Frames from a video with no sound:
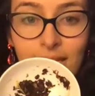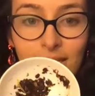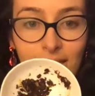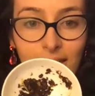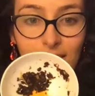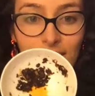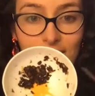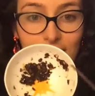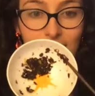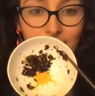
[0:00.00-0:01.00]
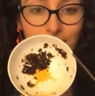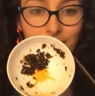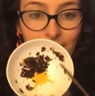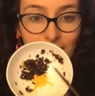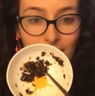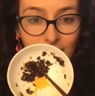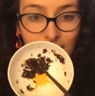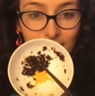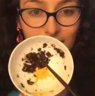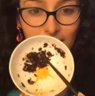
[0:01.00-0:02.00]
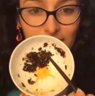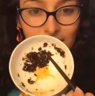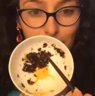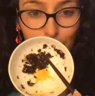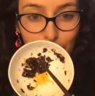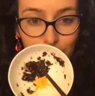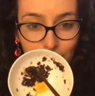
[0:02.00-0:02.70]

can you see here, this is a bird.